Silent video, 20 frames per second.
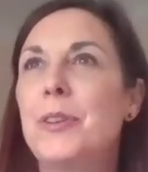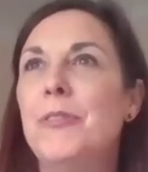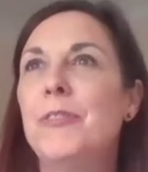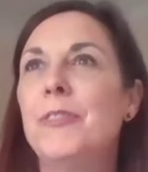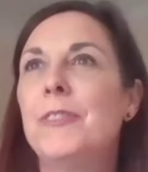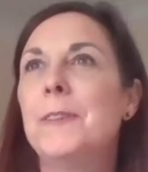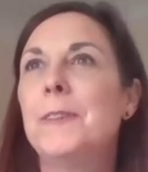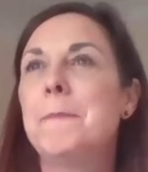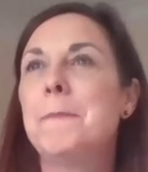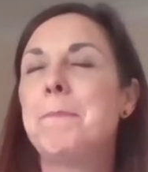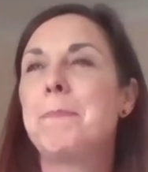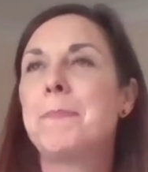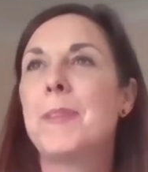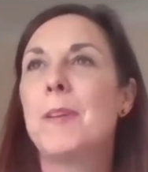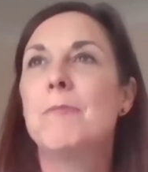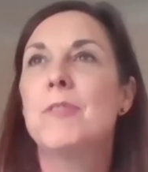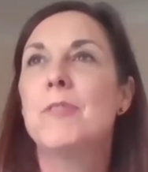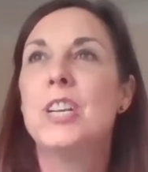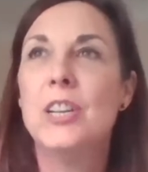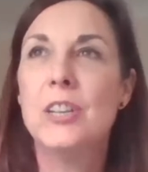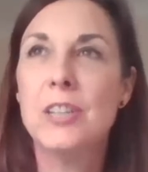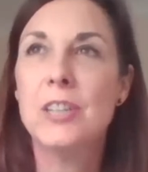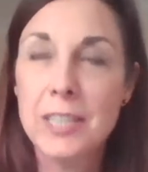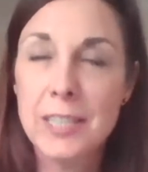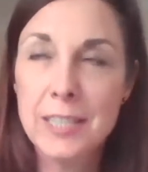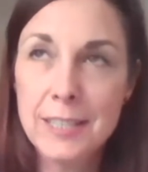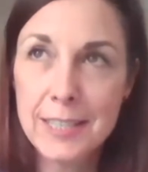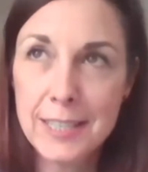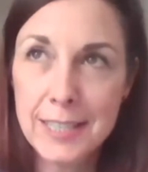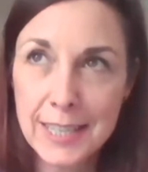of
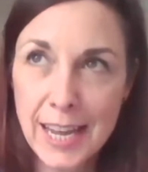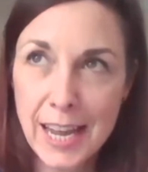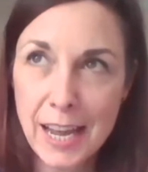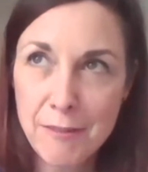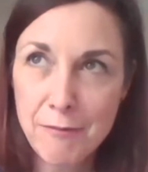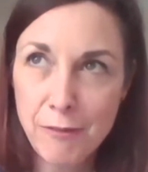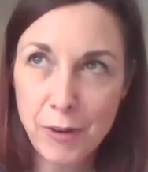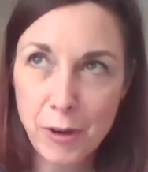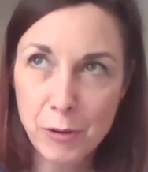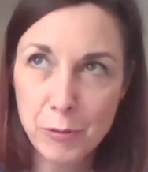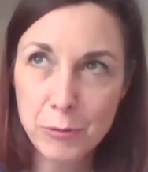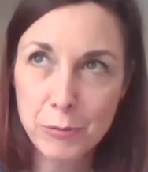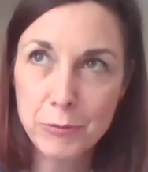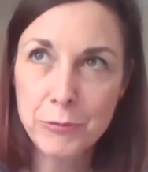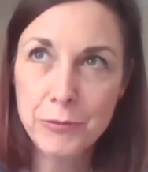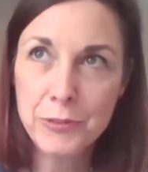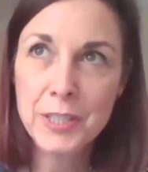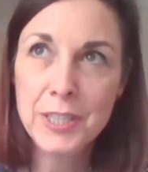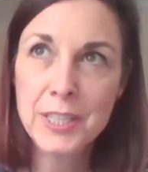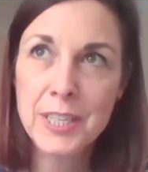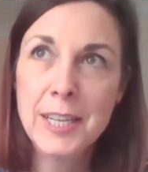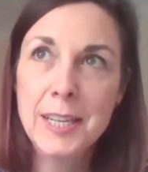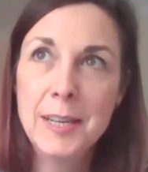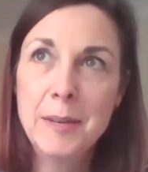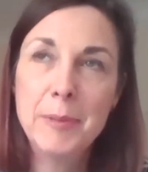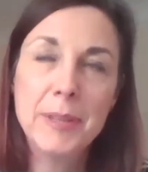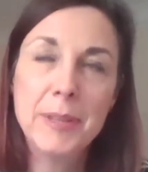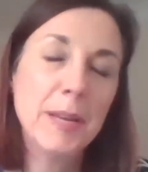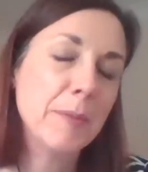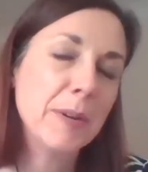reluctant to get involved,
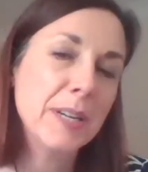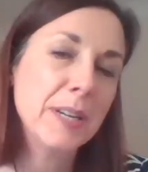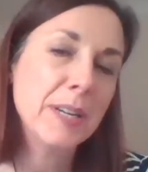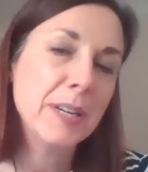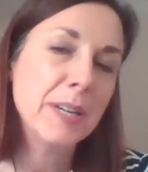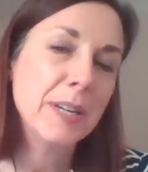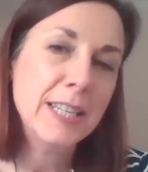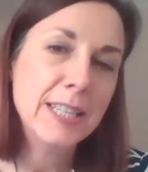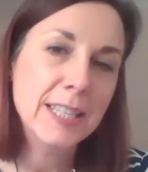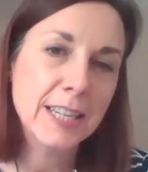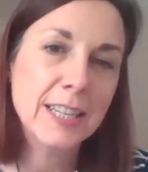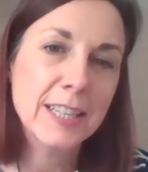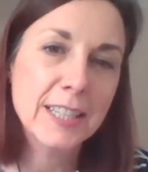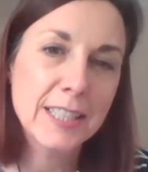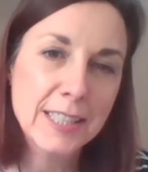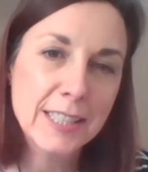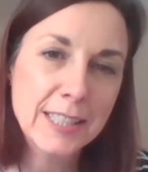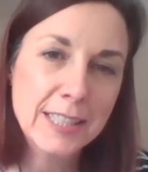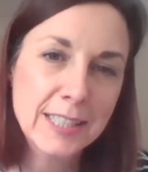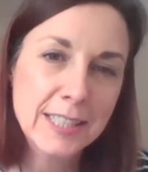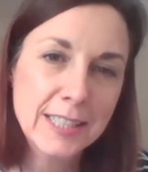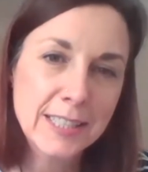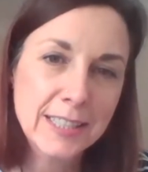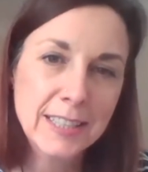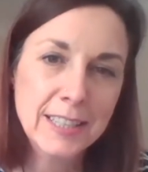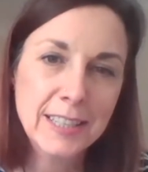but then when he does,